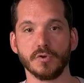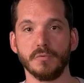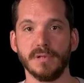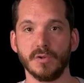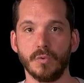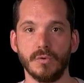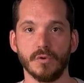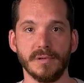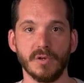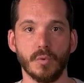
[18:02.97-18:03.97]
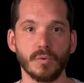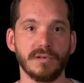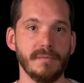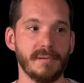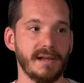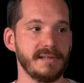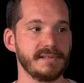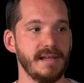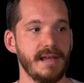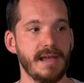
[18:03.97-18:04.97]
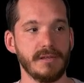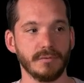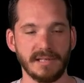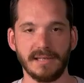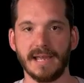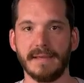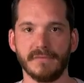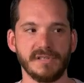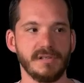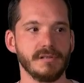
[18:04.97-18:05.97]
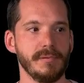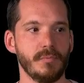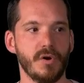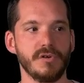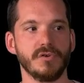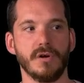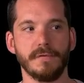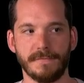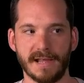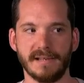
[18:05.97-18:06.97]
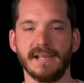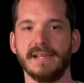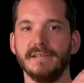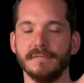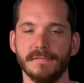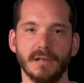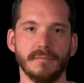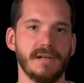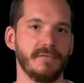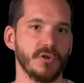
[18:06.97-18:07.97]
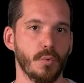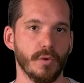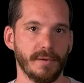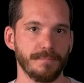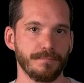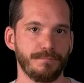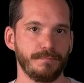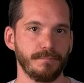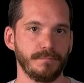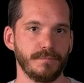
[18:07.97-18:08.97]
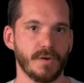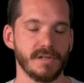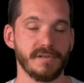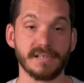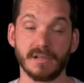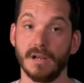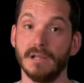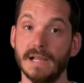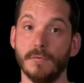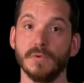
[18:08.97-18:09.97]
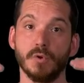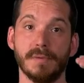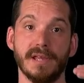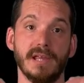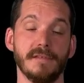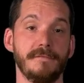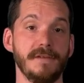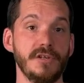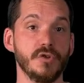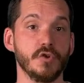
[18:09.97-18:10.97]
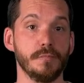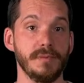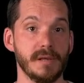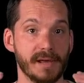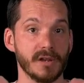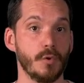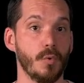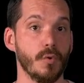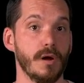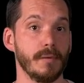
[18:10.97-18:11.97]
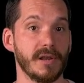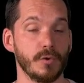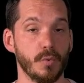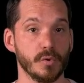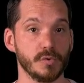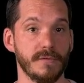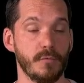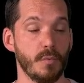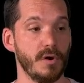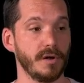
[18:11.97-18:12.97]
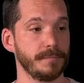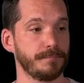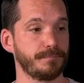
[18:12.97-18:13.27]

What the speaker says: could be quarterly based, and your lean canvases can be worked on, validated, and developed every quarter. All right, so that's the kind of level we're talking about here. The features could be about a quarter's worth of work,